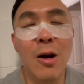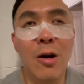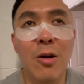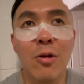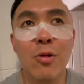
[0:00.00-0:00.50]

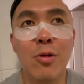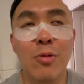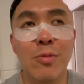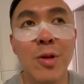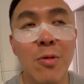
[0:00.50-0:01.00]

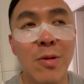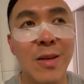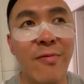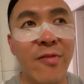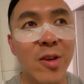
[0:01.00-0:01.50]
Oh, no, it
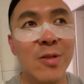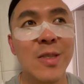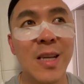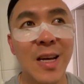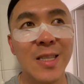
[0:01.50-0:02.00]
feels
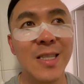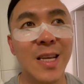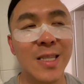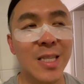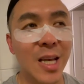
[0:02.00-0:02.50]
nice
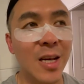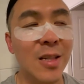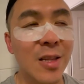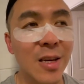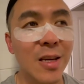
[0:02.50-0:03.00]
and
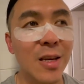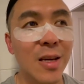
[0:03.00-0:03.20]
tingly.